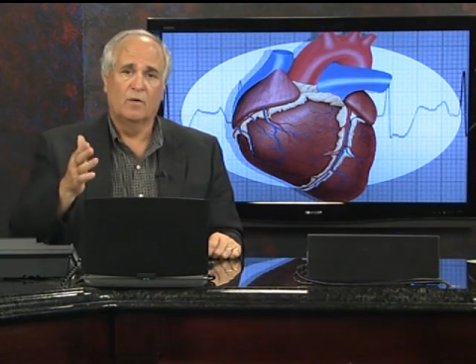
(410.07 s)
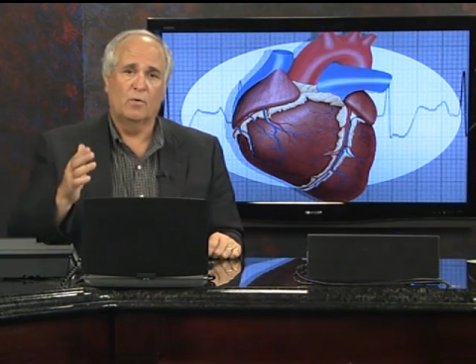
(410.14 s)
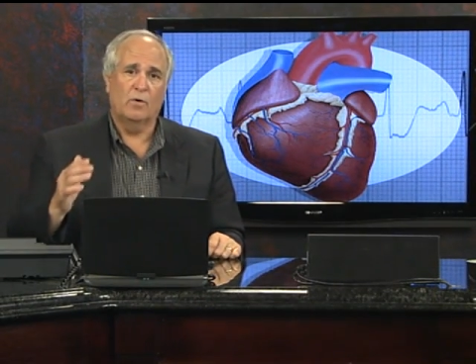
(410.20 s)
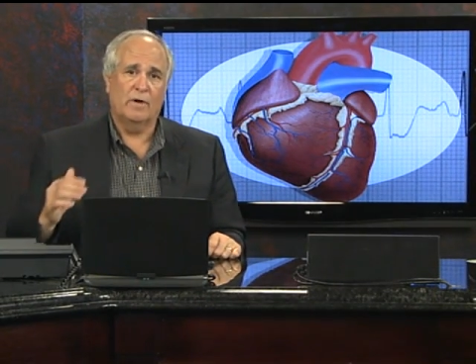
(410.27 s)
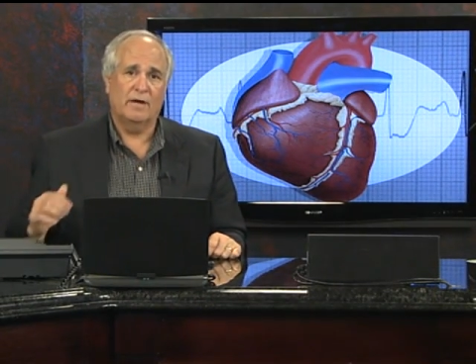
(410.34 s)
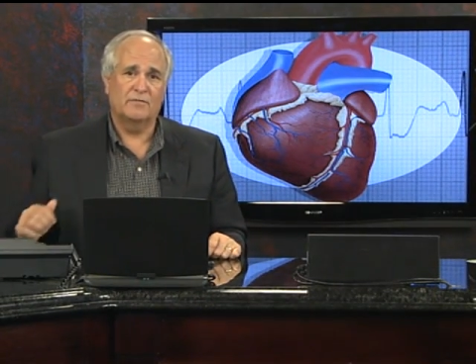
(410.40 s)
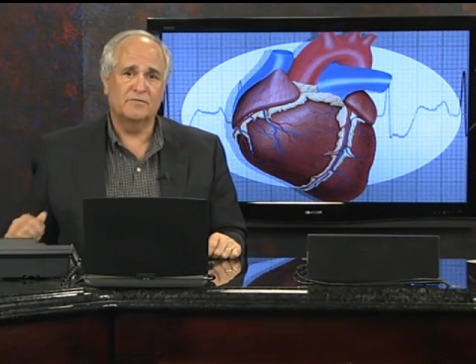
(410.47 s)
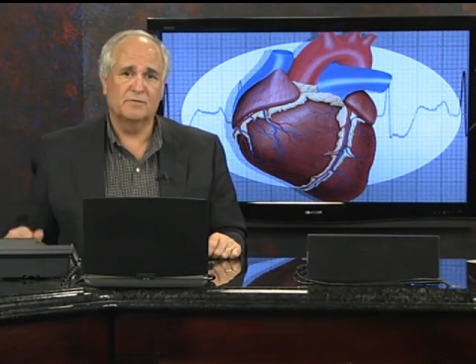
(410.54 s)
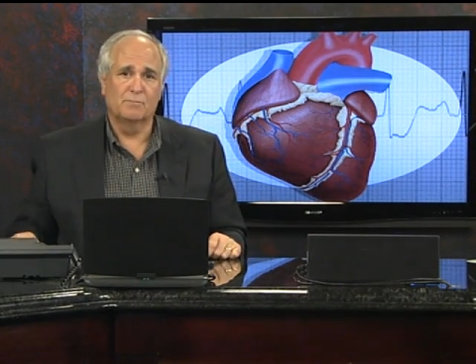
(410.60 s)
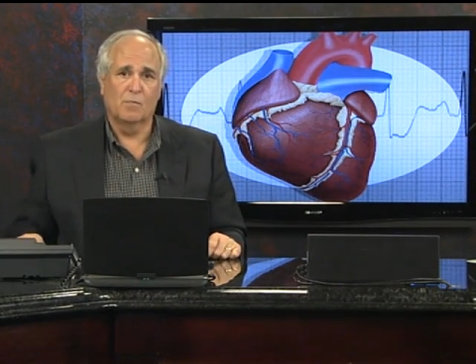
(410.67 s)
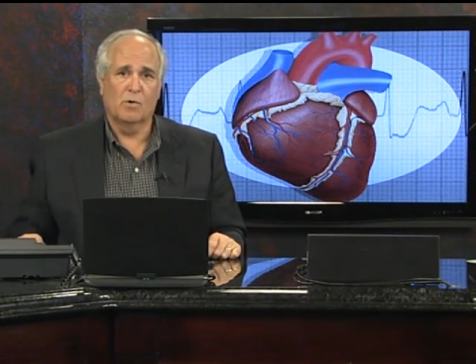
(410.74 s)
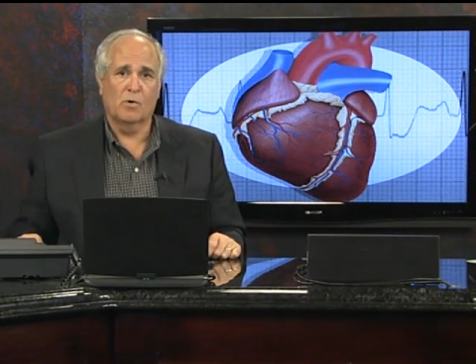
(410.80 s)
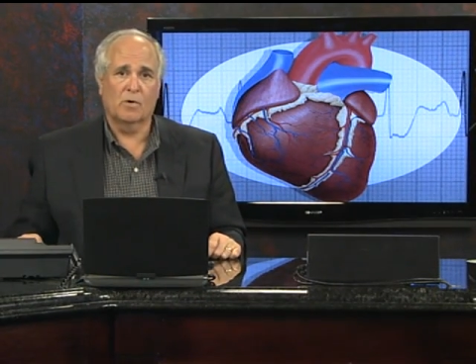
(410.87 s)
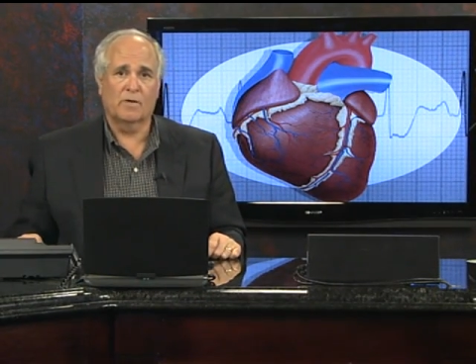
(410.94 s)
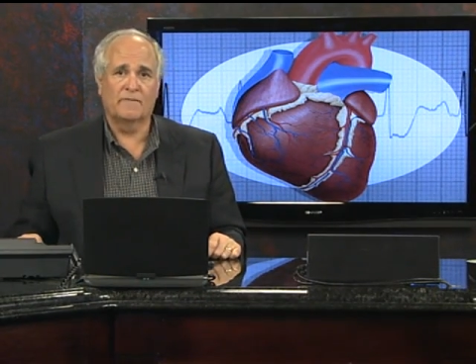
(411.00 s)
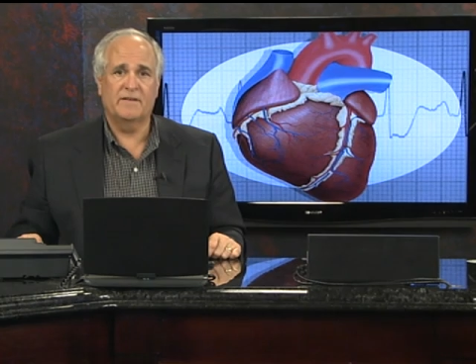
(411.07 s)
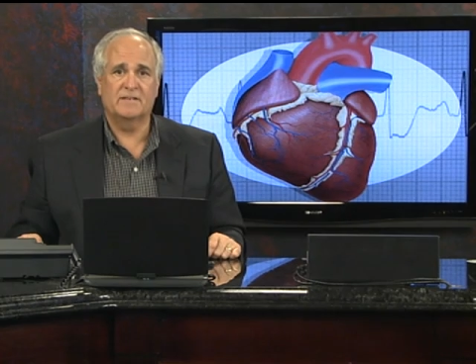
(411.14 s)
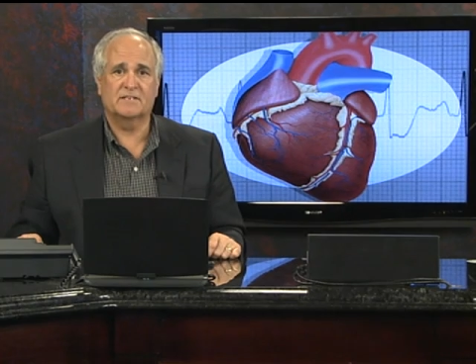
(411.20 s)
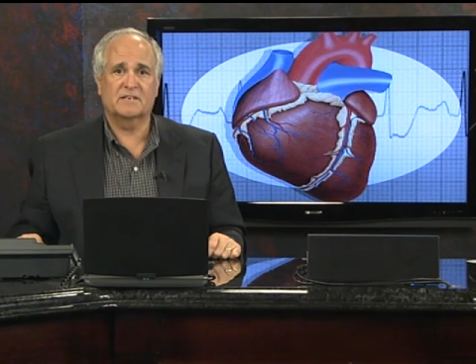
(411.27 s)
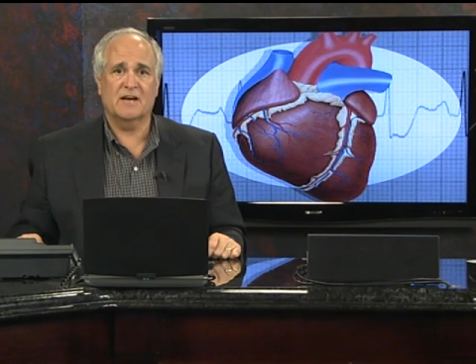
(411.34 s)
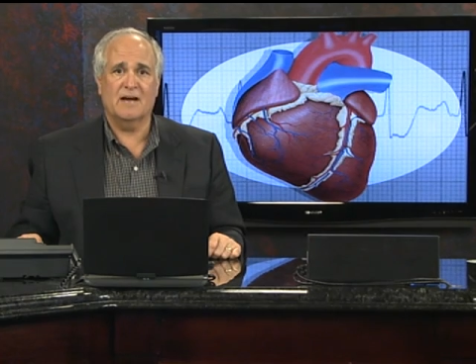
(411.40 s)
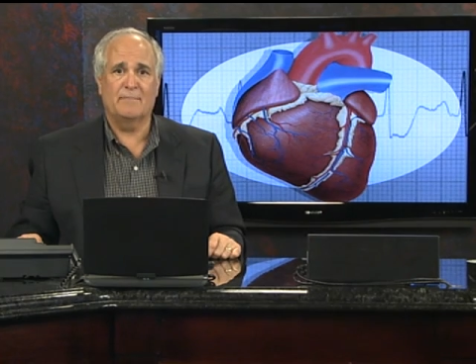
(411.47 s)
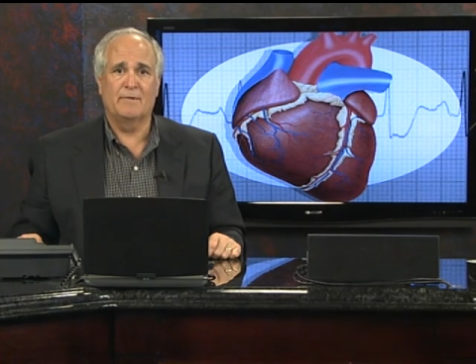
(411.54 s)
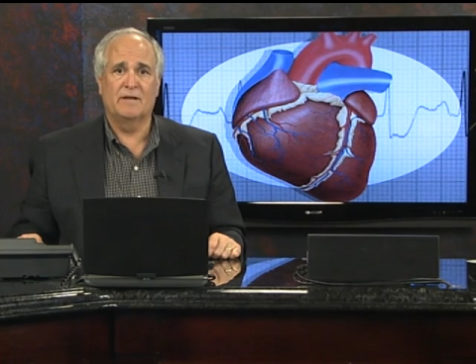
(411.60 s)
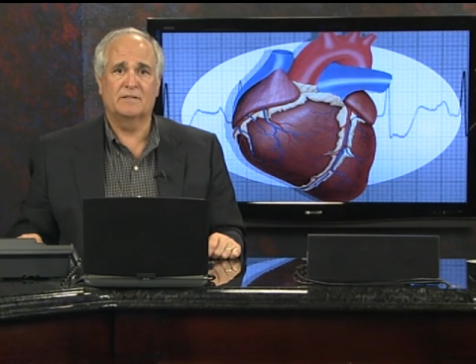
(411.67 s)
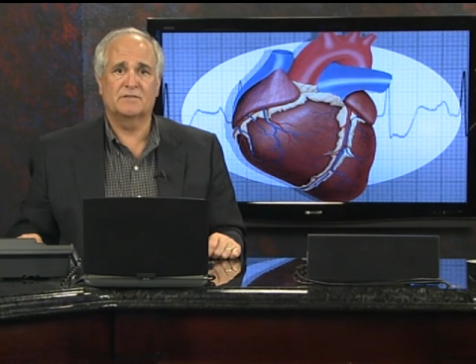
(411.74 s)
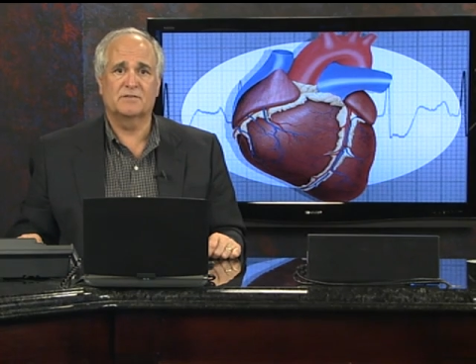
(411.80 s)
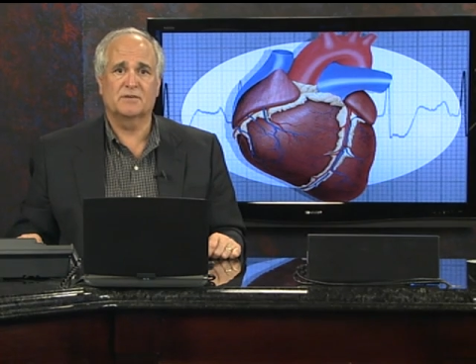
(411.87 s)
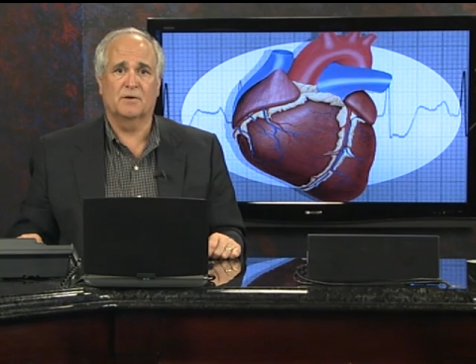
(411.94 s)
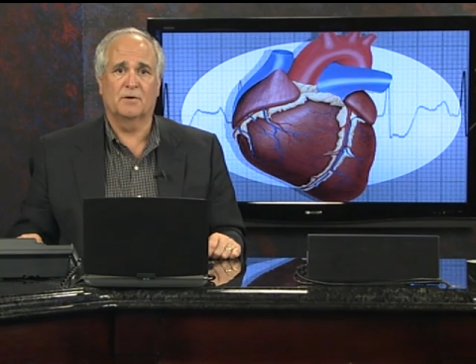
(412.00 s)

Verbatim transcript: we'll have some more of his comments